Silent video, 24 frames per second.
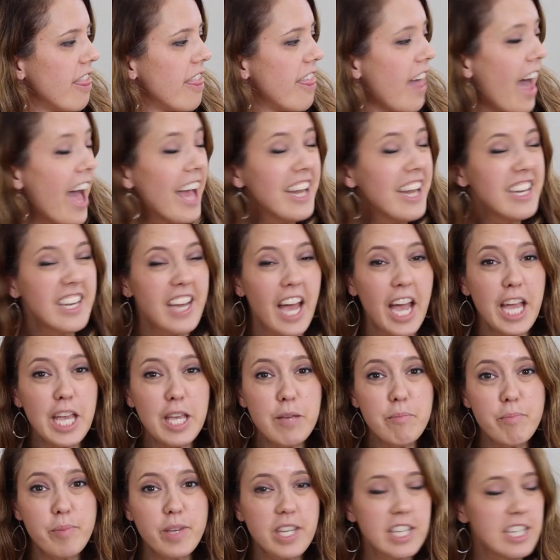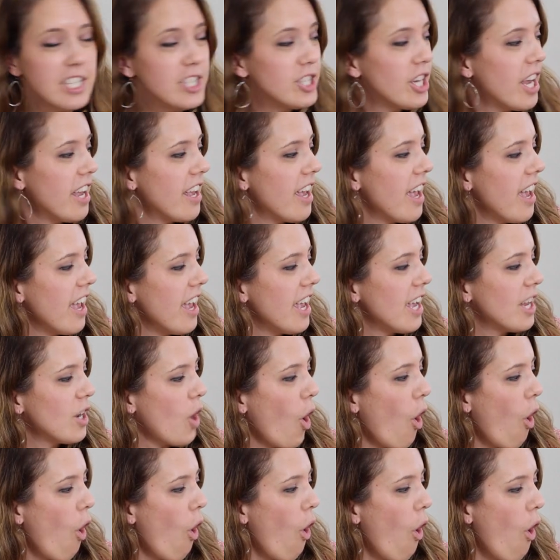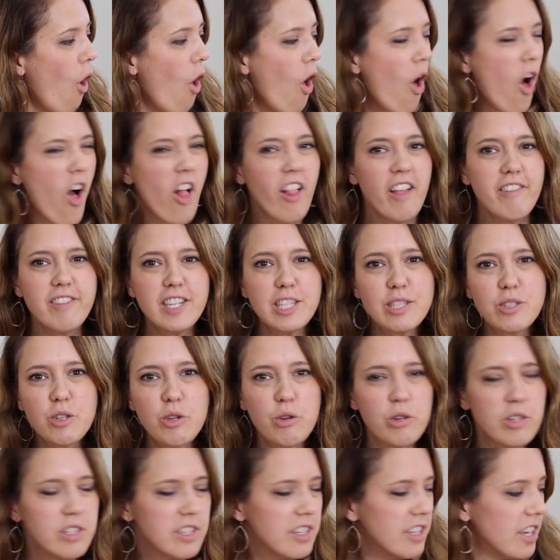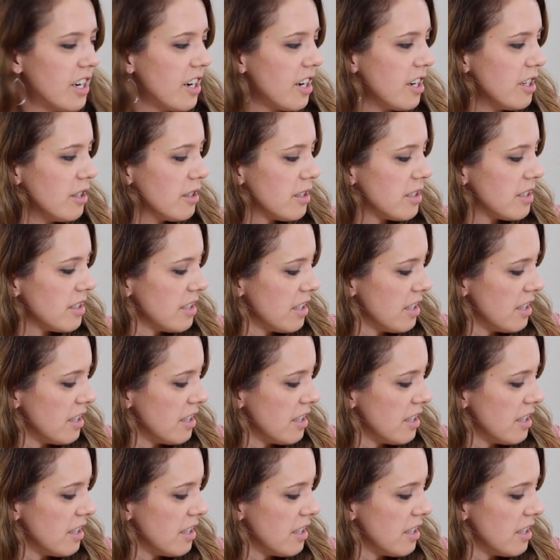That night, PJ ate all of his cooked carrots